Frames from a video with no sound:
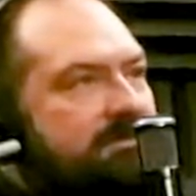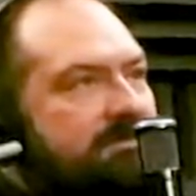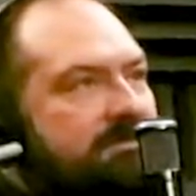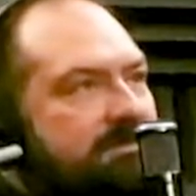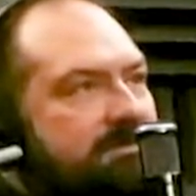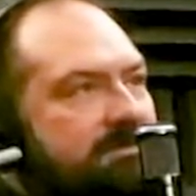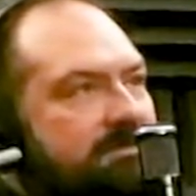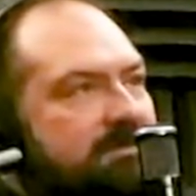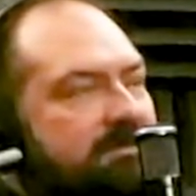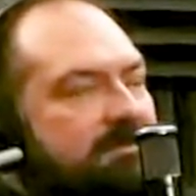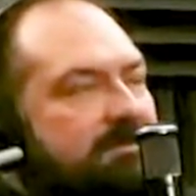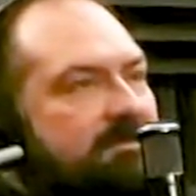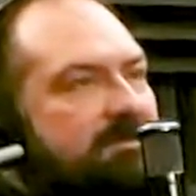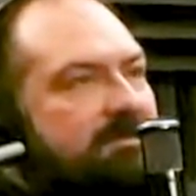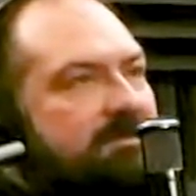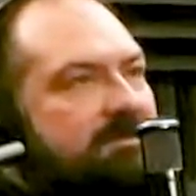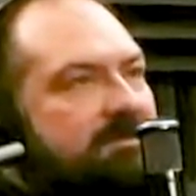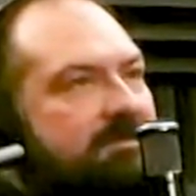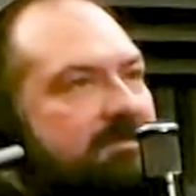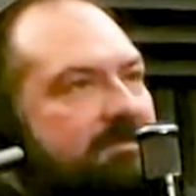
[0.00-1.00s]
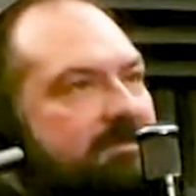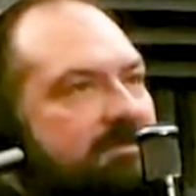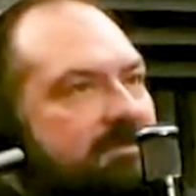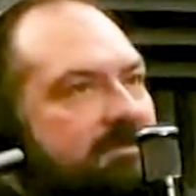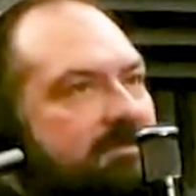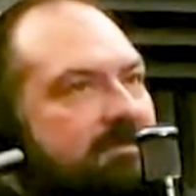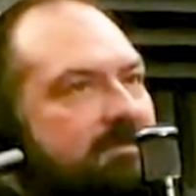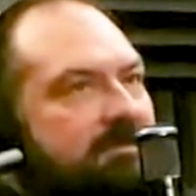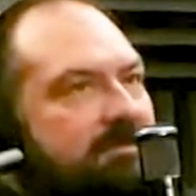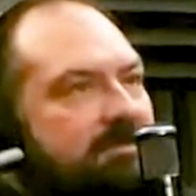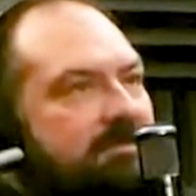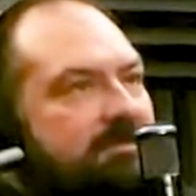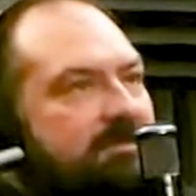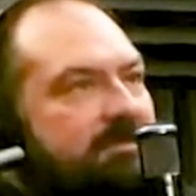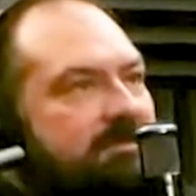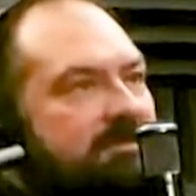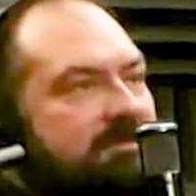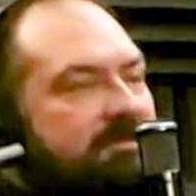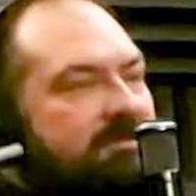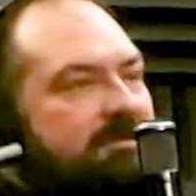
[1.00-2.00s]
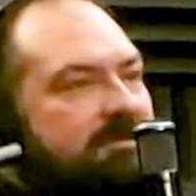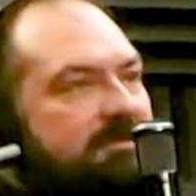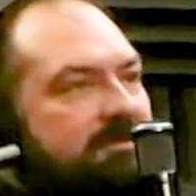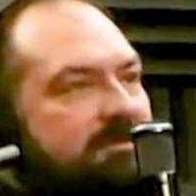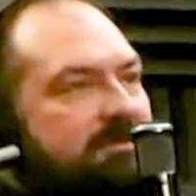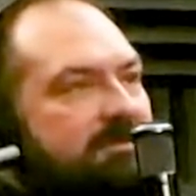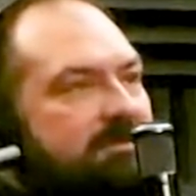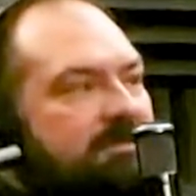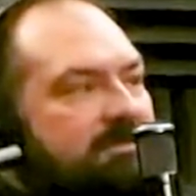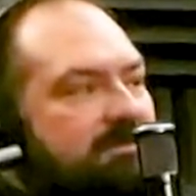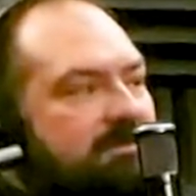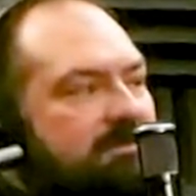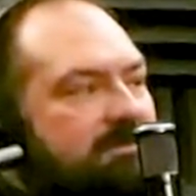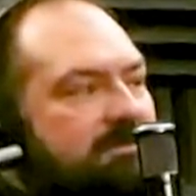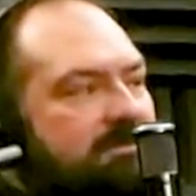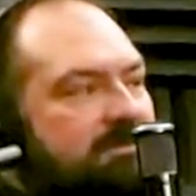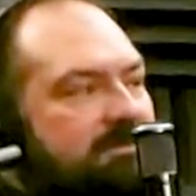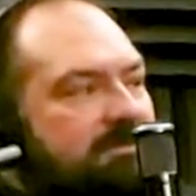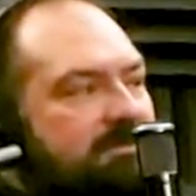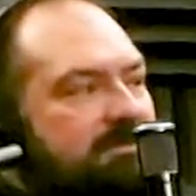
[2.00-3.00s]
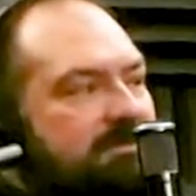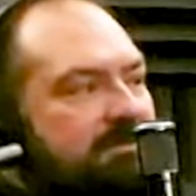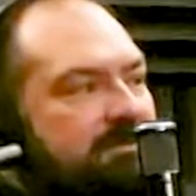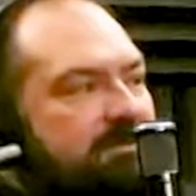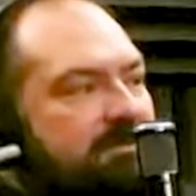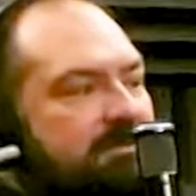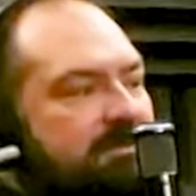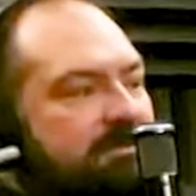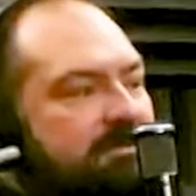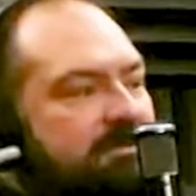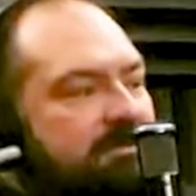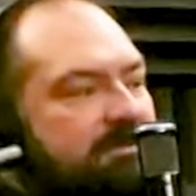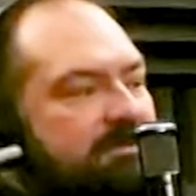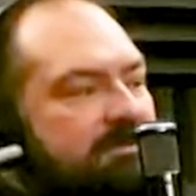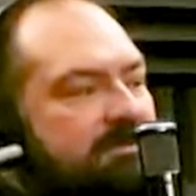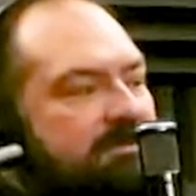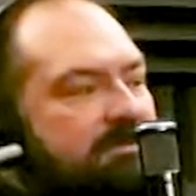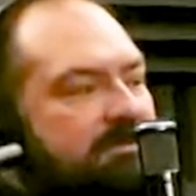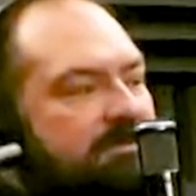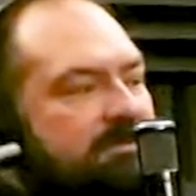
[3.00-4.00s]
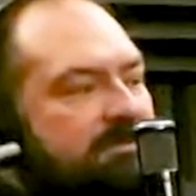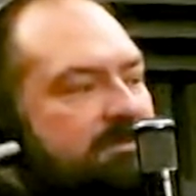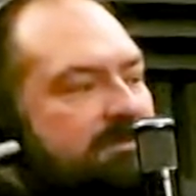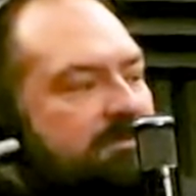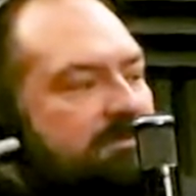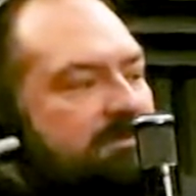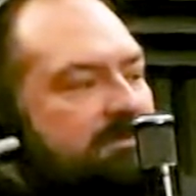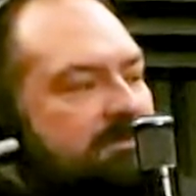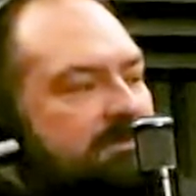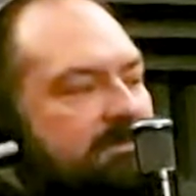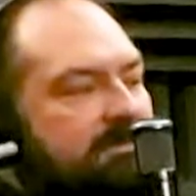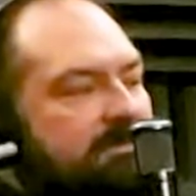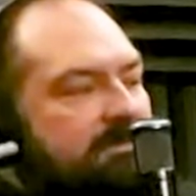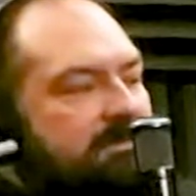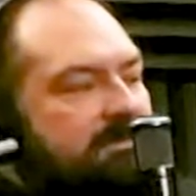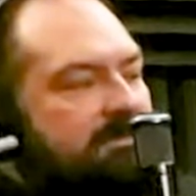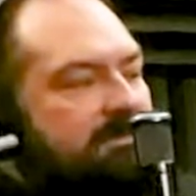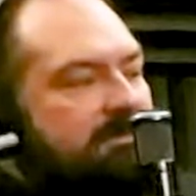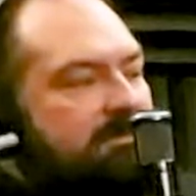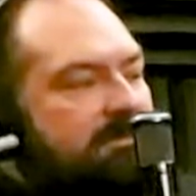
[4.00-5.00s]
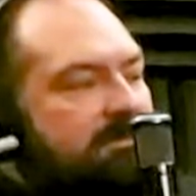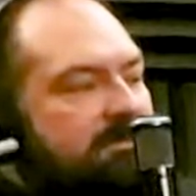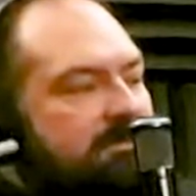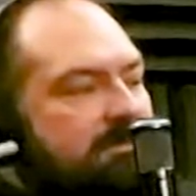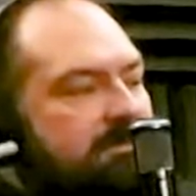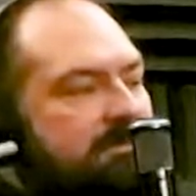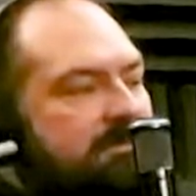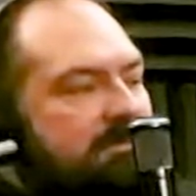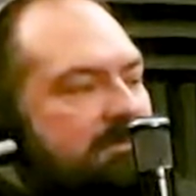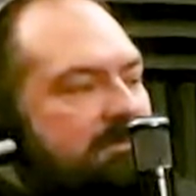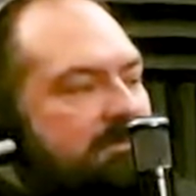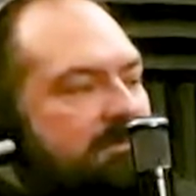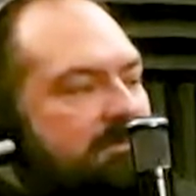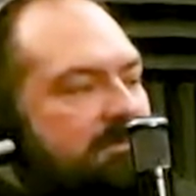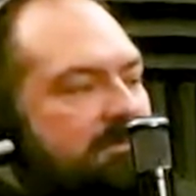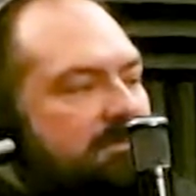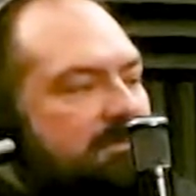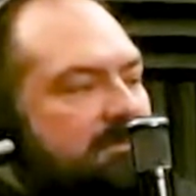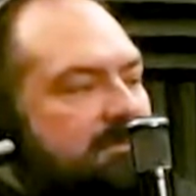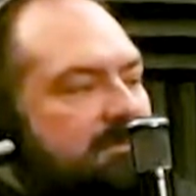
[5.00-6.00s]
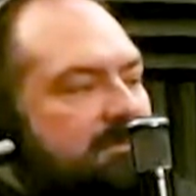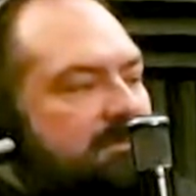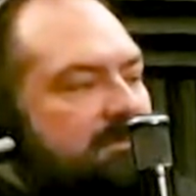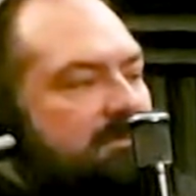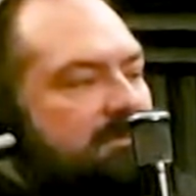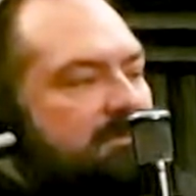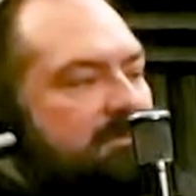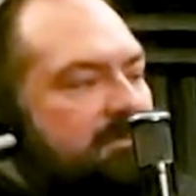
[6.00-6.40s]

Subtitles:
(silent)